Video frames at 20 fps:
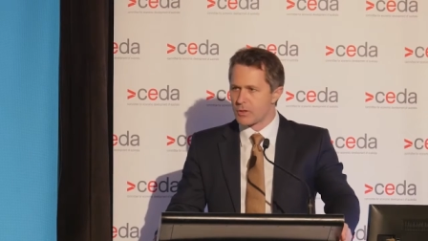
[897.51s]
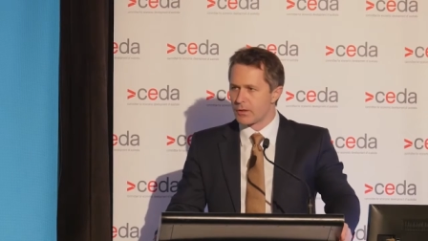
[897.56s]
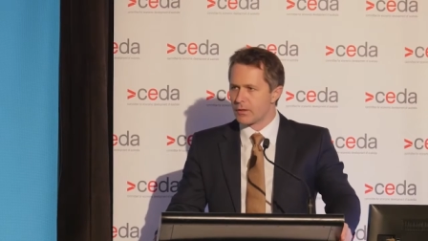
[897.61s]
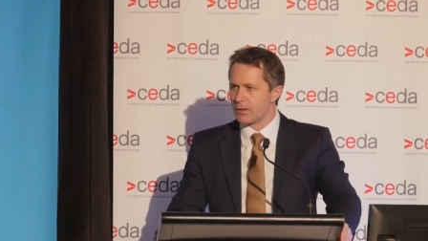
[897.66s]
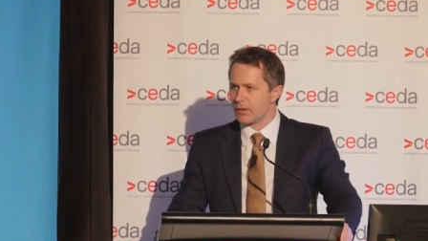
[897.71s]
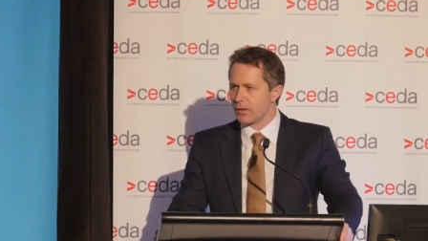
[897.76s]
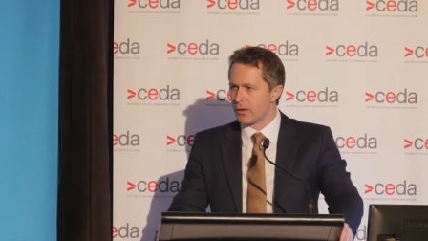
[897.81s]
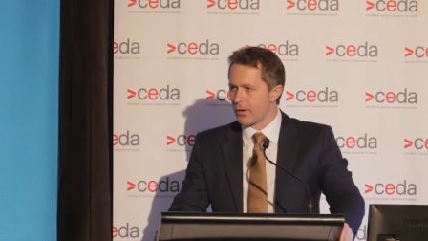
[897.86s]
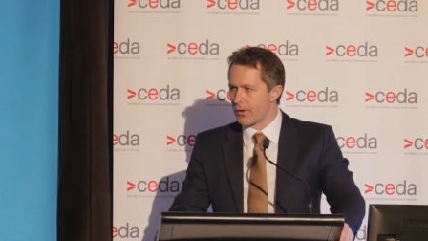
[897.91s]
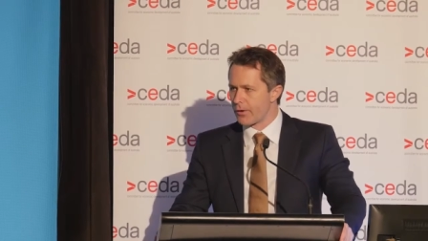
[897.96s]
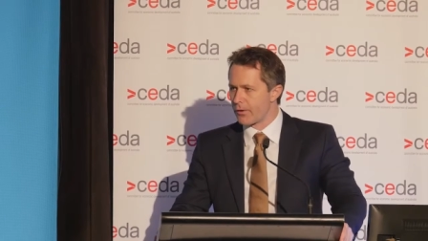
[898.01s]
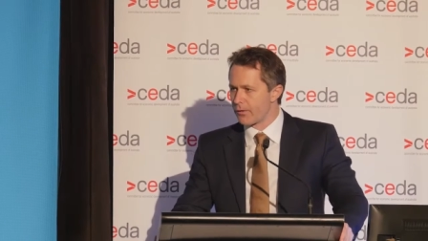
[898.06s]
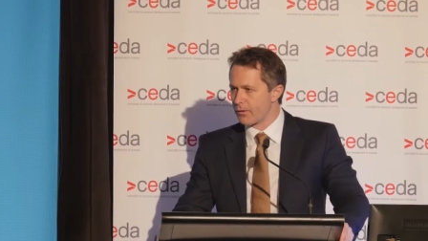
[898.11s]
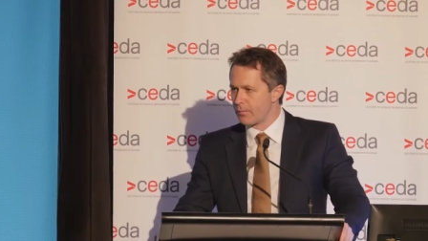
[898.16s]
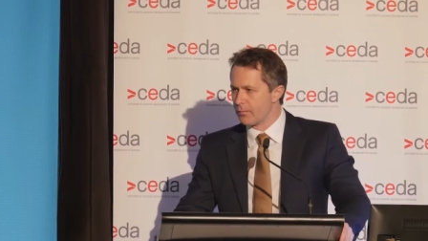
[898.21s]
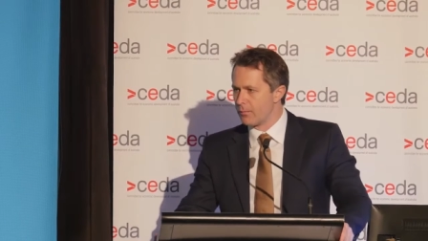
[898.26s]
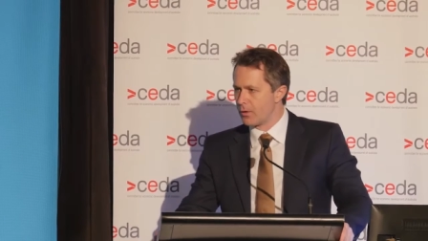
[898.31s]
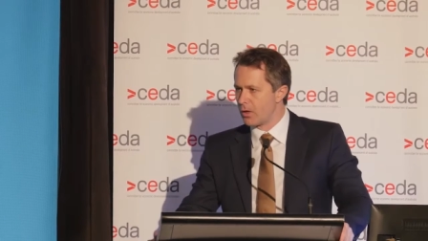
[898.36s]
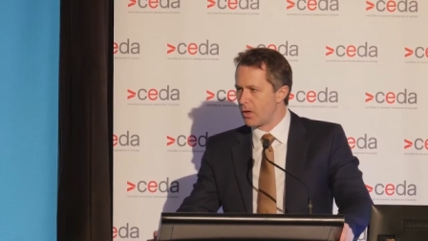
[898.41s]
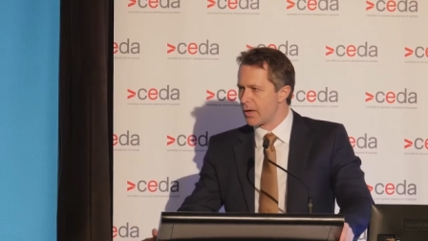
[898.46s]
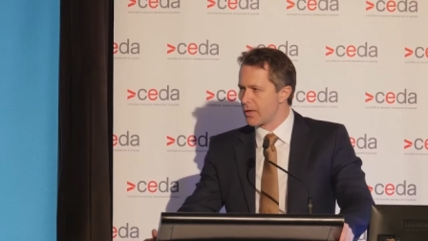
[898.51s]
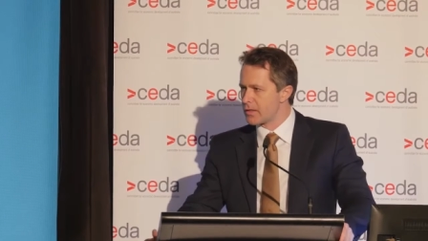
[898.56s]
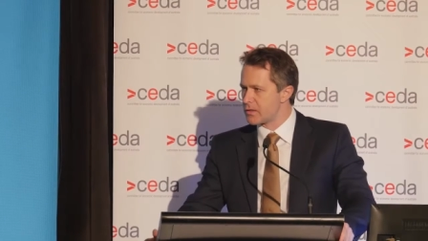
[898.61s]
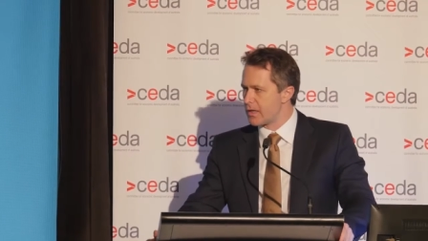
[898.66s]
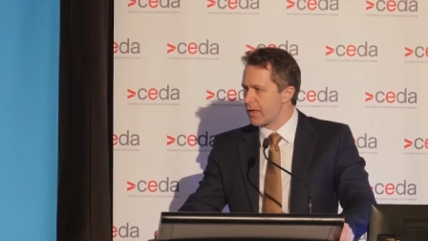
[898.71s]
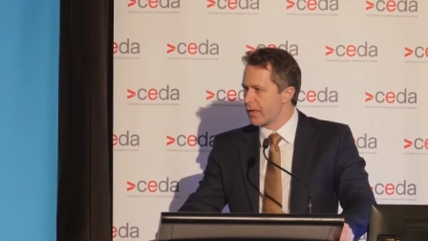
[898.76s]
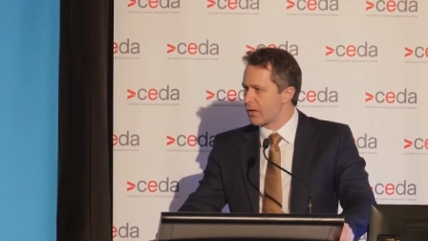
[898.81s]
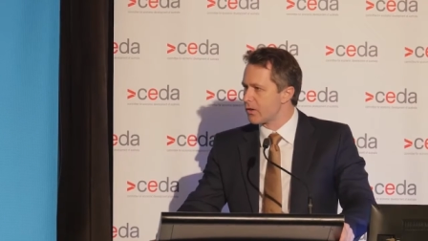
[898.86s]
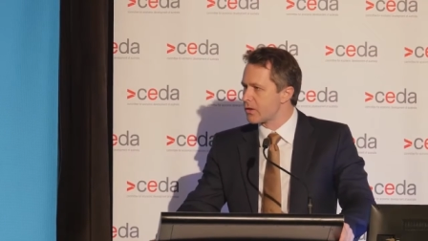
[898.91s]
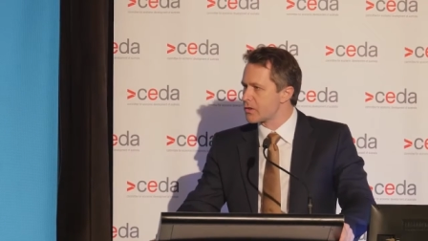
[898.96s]
a lot of them
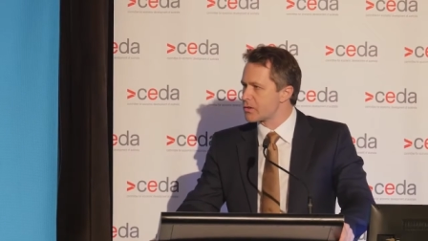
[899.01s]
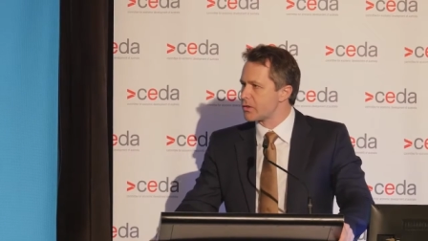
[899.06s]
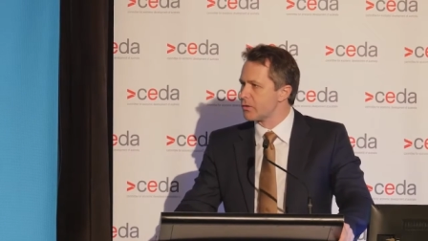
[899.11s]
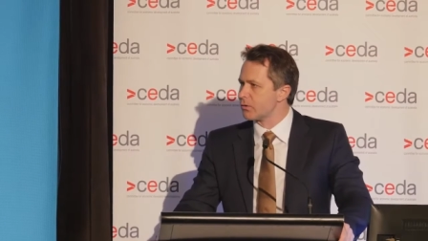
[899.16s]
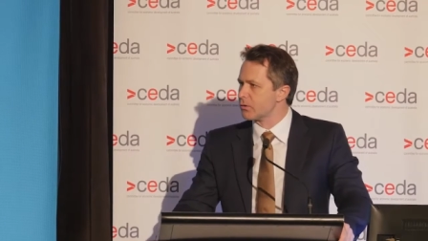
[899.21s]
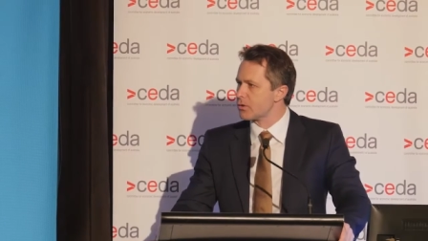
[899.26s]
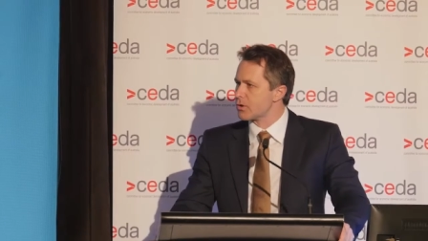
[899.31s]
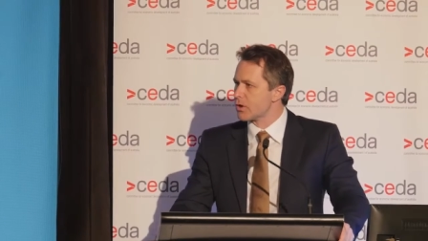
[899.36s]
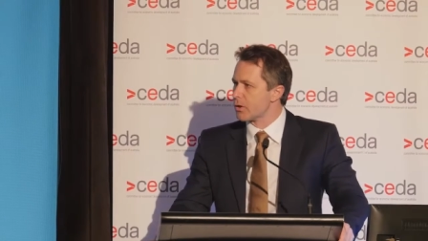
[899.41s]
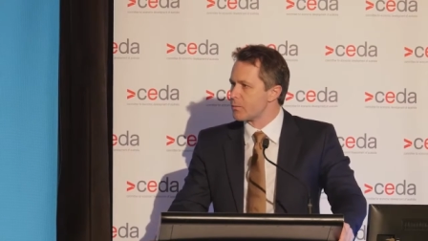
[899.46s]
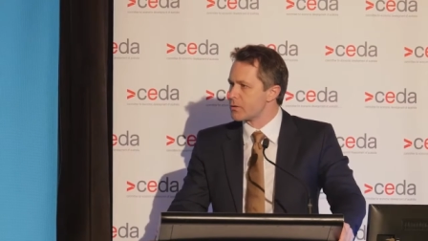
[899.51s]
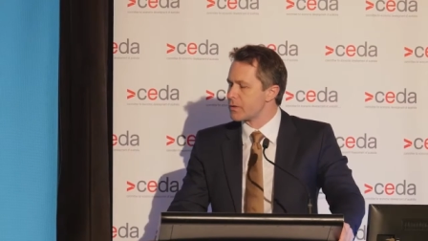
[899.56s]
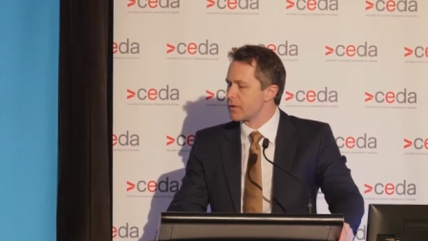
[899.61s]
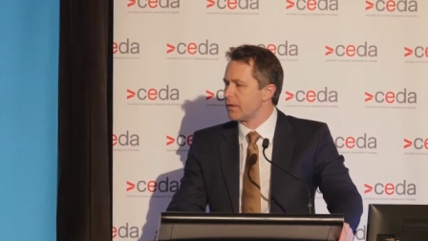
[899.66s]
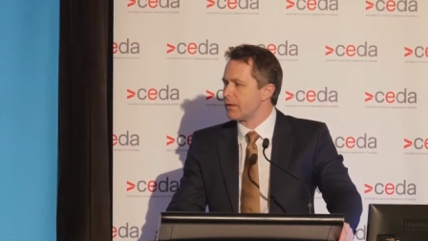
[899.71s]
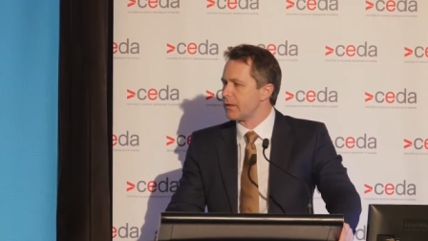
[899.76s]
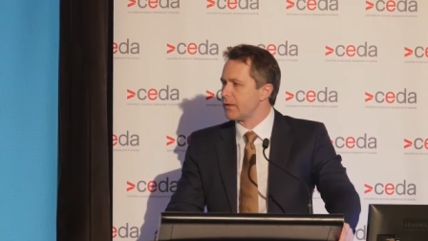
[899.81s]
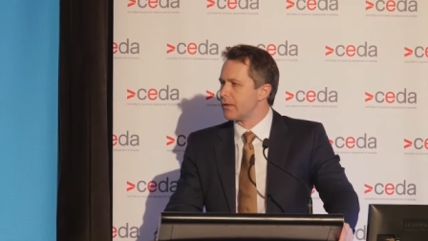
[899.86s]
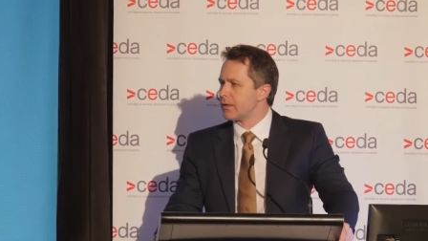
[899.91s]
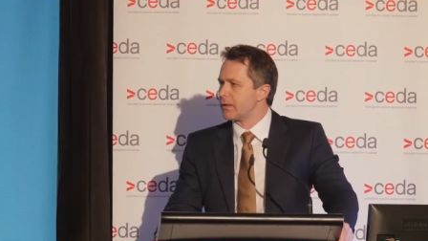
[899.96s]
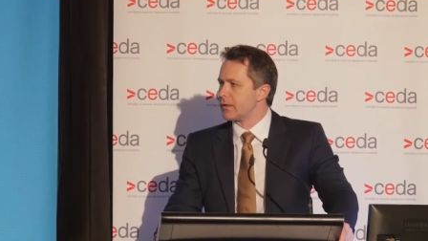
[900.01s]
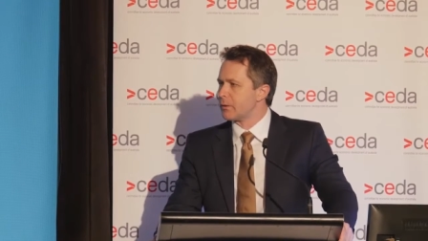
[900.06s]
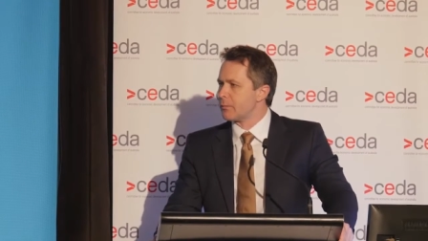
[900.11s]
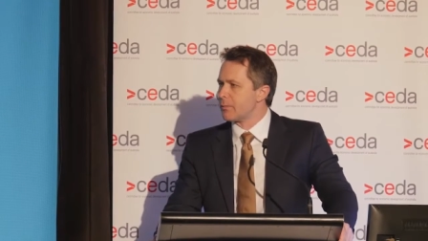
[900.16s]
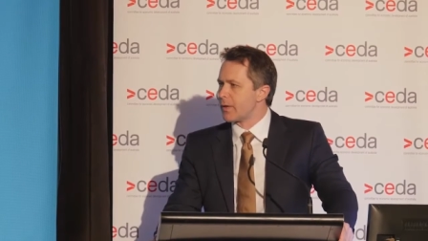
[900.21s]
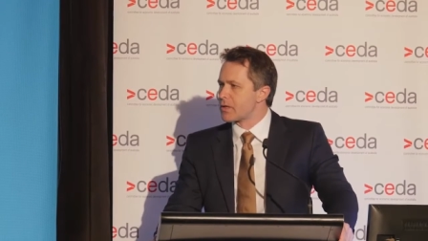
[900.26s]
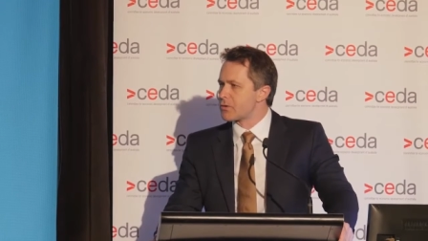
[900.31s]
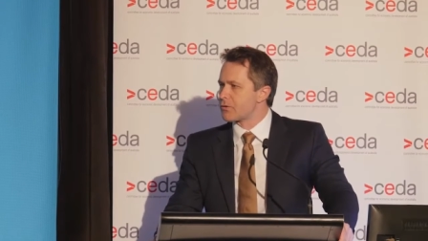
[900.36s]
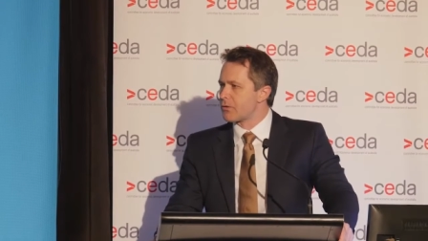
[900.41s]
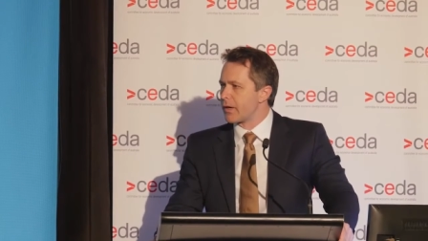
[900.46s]
high-tech, high-skilled jobs
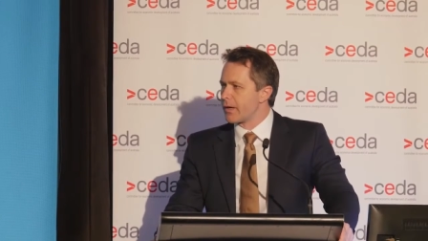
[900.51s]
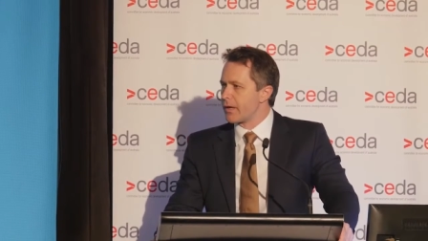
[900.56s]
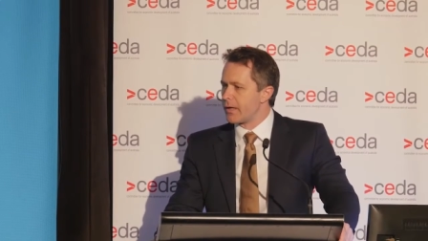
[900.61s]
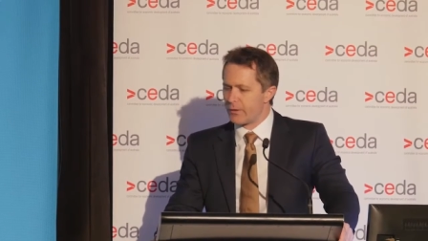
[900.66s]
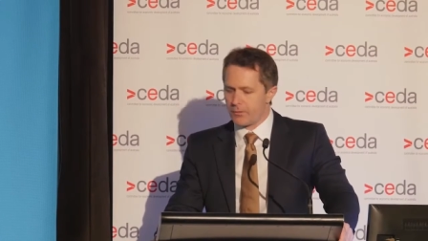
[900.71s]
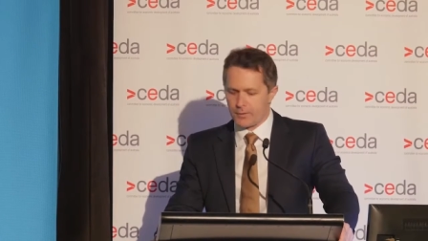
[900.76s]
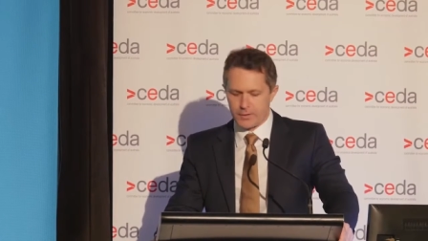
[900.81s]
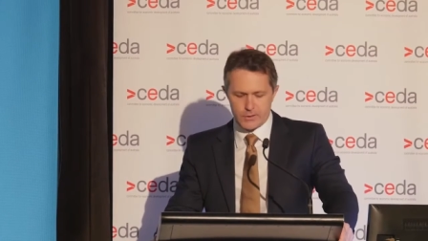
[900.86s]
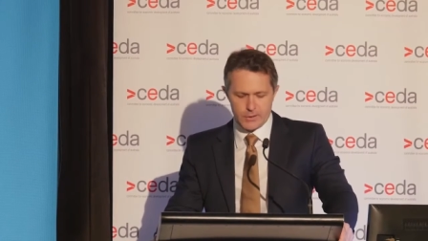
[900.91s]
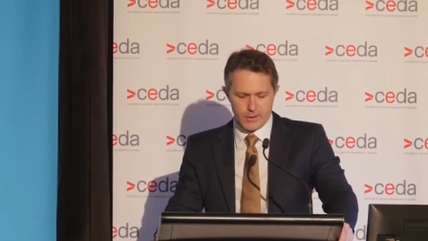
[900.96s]
based right here in